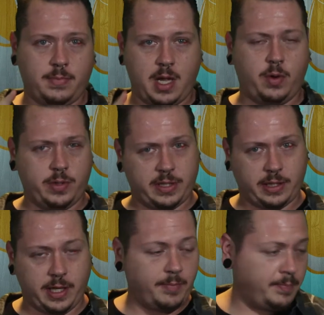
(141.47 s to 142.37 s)
I don't always
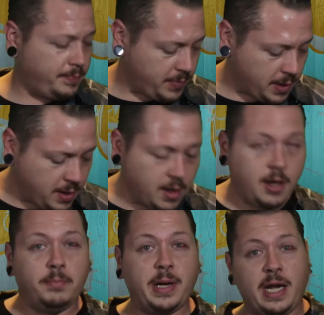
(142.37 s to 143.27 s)
like that.
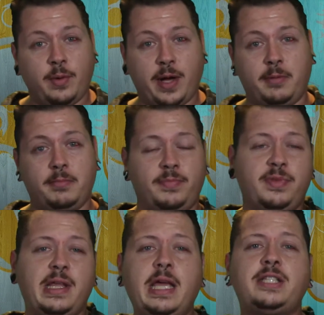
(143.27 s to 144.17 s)
But anyway,
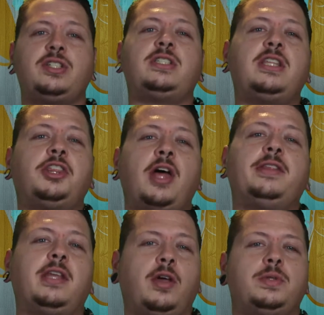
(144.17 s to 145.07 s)
it's just the
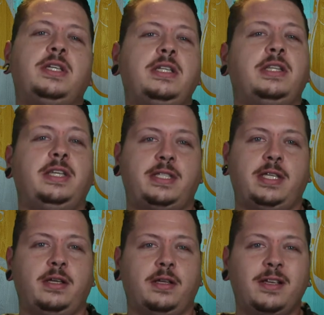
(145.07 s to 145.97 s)
thought that goes into these
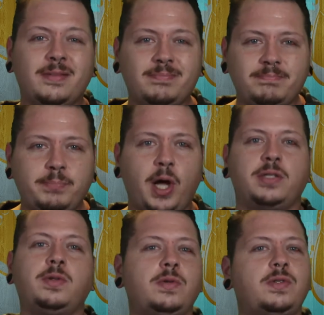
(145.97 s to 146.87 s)

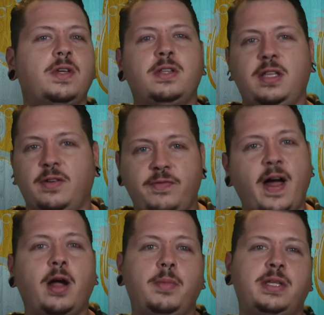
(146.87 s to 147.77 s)
puzzles, the
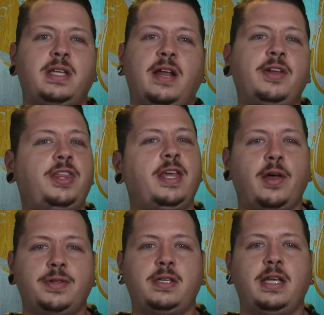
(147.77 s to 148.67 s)
environment, and everything
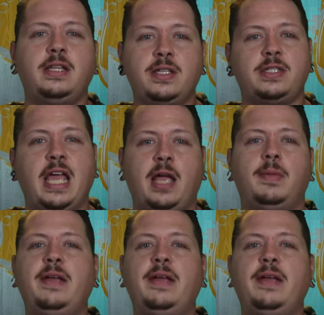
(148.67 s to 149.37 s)
else in this game.